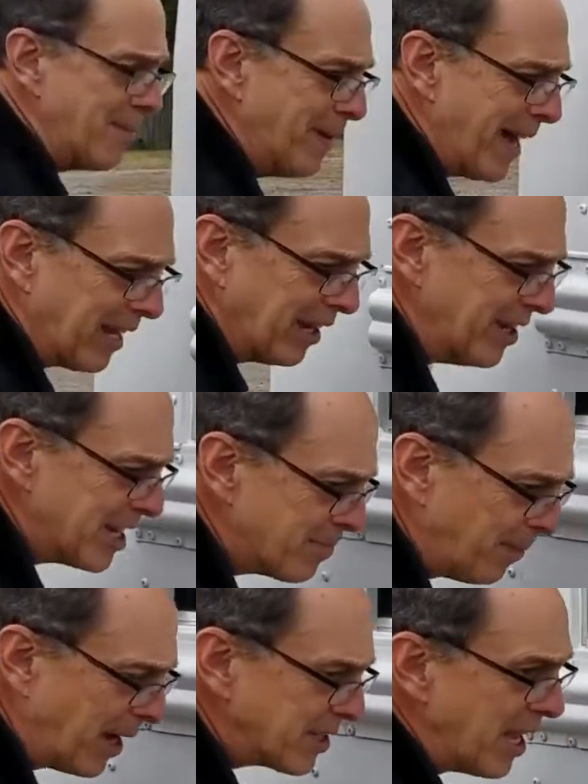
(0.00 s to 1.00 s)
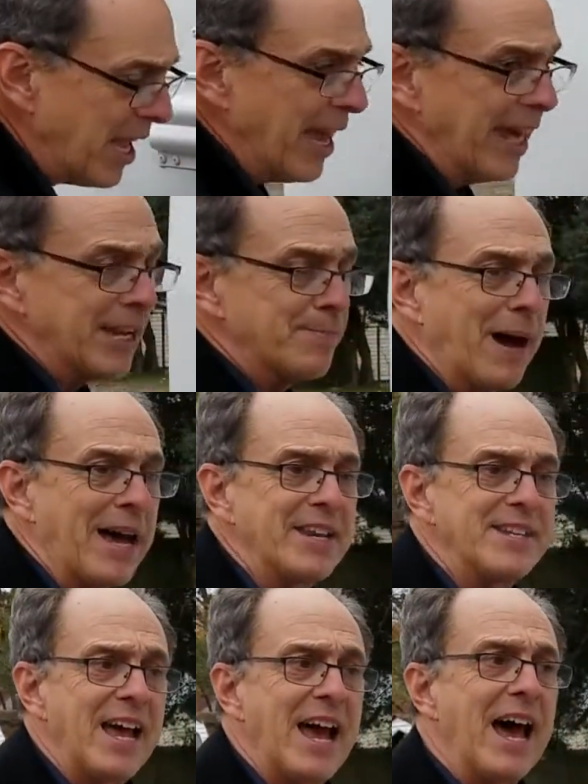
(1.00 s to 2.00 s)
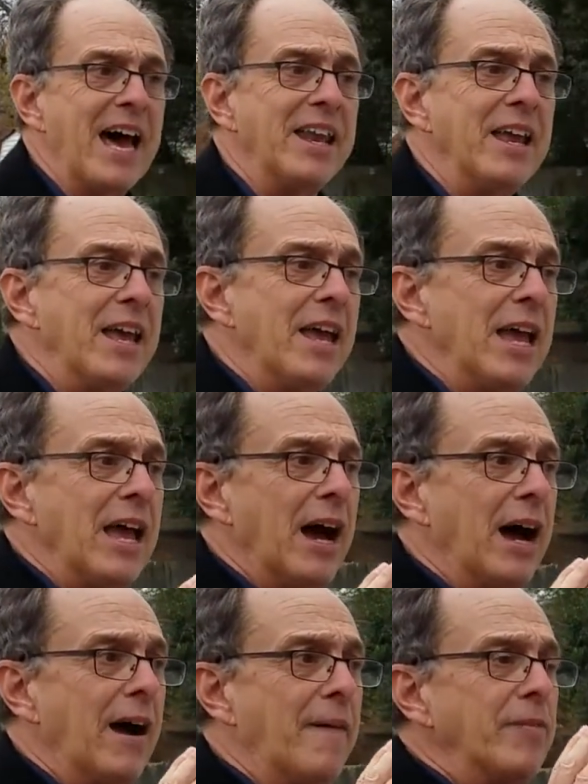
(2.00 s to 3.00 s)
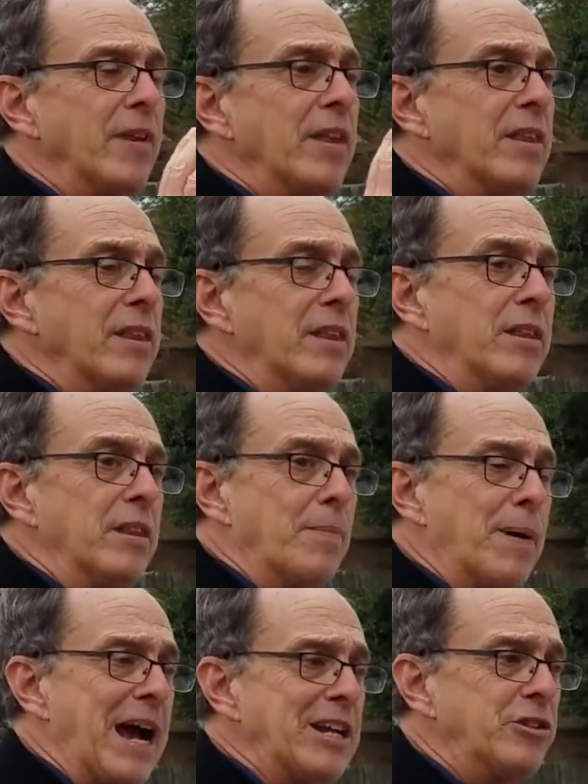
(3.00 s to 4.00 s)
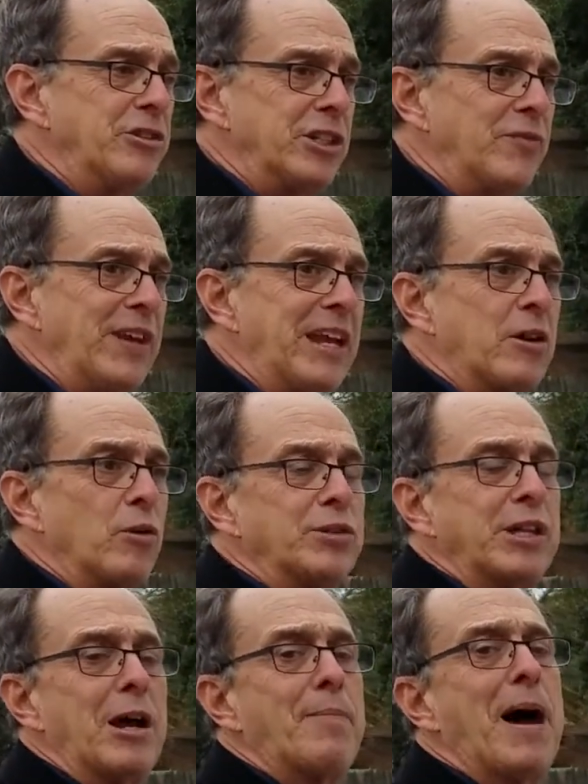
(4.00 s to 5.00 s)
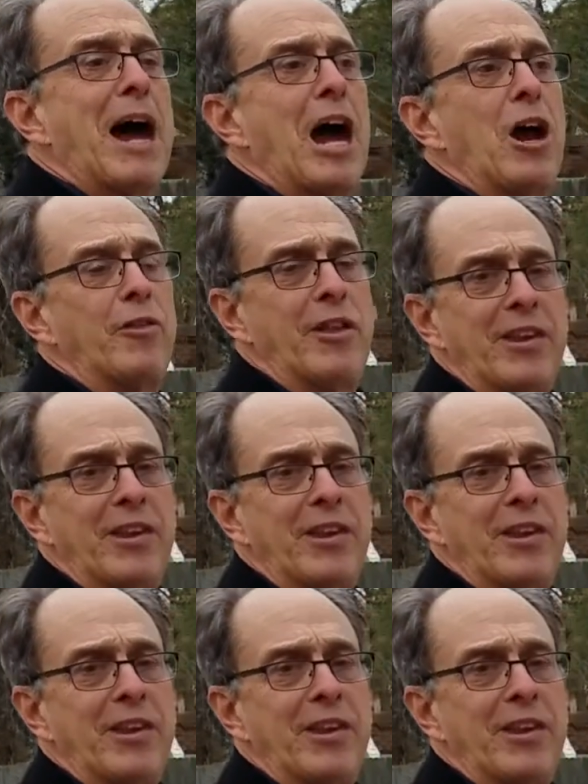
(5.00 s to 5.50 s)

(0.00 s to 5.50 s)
metal in this bus. It's by design. The passengers' vehicles sit up higher than